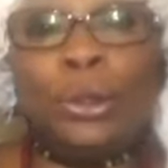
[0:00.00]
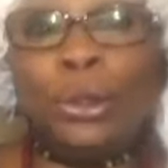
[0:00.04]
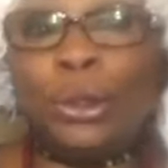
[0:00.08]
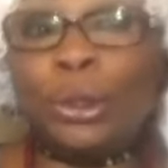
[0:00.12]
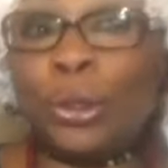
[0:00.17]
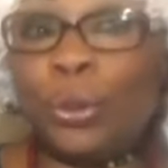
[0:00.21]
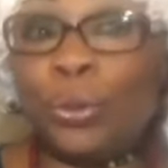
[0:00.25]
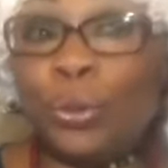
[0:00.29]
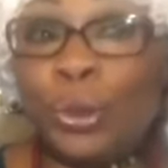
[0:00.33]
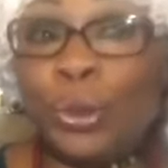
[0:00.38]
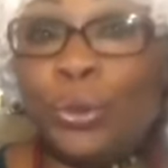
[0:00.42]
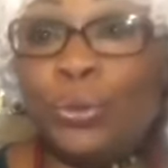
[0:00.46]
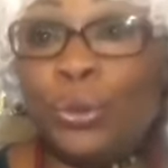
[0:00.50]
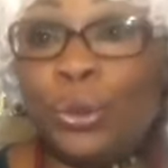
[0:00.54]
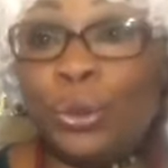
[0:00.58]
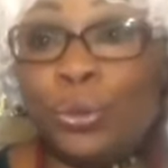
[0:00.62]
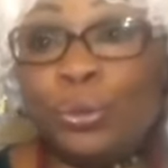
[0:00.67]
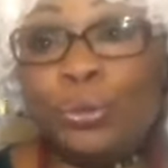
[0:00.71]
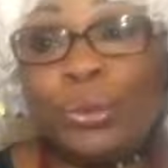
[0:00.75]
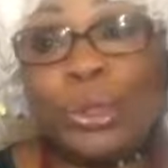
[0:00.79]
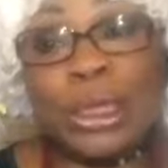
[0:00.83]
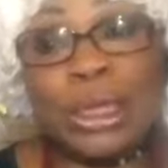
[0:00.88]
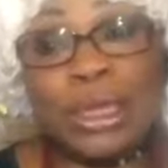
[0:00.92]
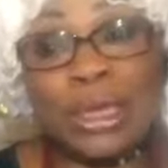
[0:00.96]
So
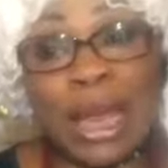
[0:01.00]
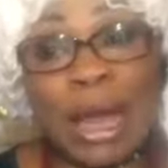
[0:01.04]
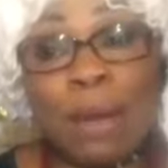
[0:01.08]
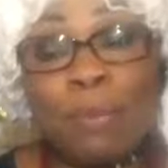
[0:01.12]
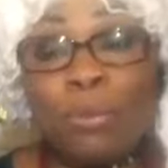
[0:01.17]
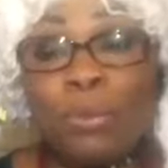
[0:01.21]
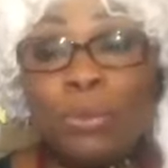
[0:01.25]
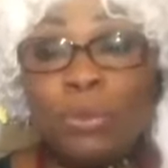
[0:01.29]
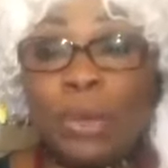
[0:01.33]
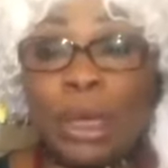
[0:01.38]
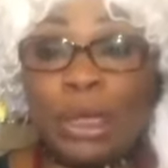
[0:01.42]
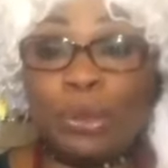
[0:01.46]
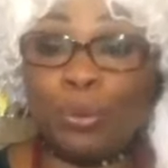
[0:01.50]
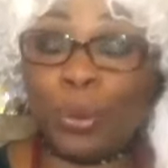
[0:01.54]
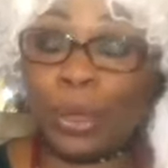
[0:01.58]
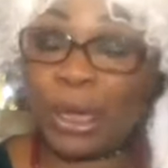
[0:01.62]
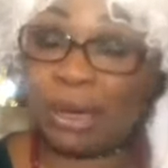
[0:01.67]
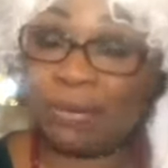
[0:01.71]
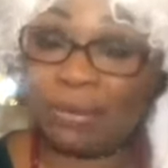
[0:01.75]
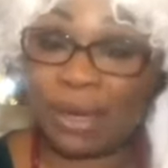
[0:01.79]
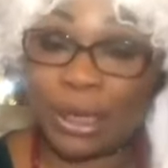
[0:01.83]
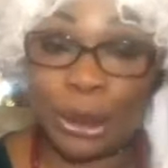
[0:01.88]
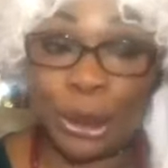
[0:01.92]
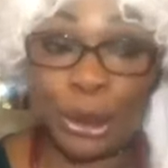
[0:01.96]
you see them at
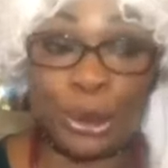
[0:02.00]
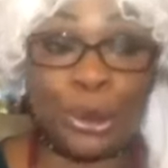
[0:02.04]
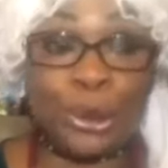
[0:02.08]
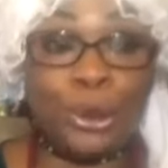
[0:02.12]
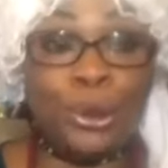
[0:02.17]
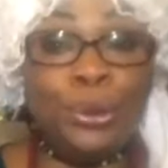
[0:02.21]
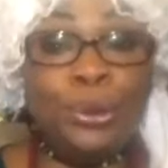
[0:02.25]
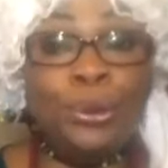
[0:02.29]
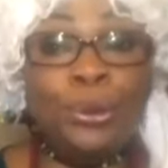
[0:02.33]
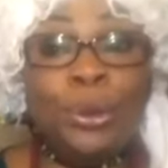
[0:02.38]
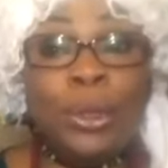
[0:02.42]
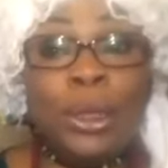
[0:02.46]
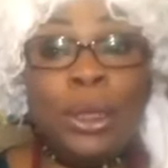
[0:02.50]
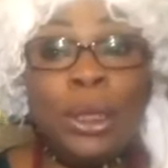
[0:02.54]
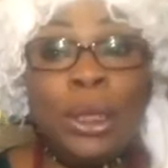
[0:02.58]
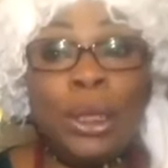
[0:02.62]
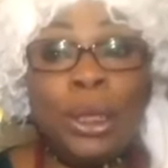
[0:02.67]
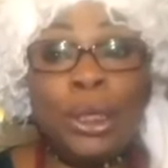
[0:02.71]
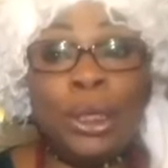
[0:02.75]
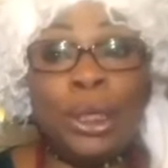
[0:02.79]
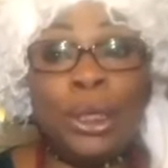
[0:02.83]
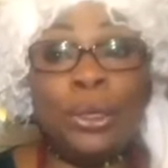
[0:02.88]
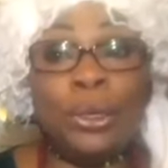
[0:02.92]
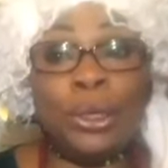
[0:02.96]
whatever they do,
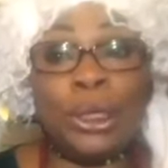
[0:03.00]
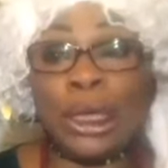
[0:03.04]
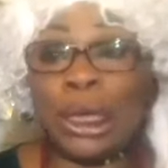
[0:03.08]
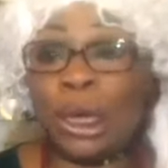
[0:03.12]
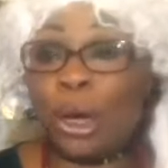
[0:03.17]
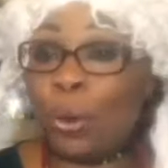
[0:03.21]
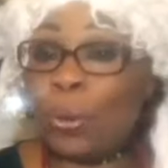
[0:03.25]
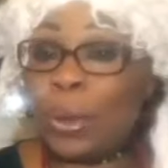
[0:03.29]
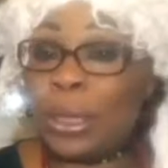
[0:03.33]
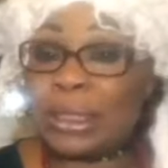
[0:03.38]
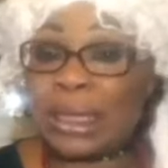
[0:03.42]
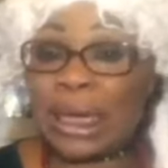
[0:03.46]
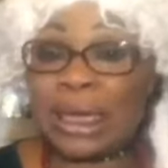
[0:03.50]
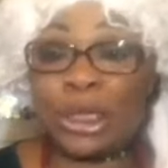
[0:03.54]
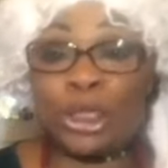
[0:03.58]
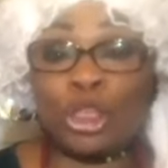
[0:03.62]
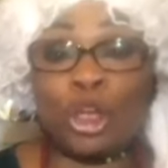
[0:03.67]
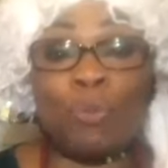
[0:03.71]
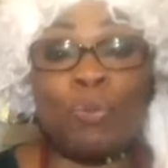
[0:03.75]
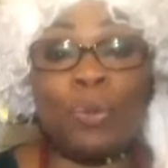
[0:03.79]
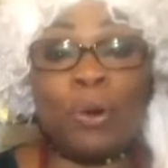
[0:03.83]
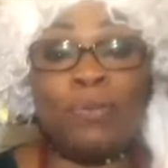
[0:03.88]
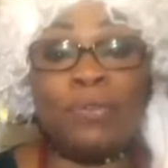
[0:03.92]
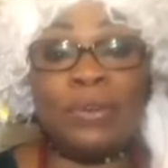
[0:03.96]
you know, they're always at the
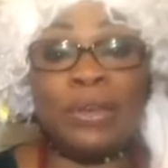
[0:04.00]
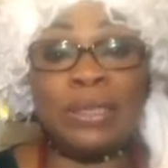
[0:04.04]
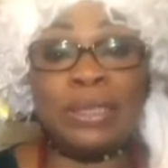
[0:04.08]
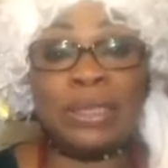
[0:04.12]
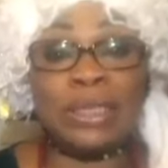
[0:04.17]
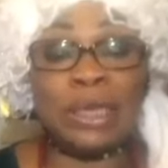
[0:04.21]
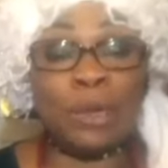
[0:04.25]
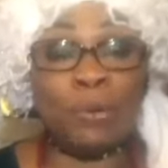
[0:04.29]
top of it.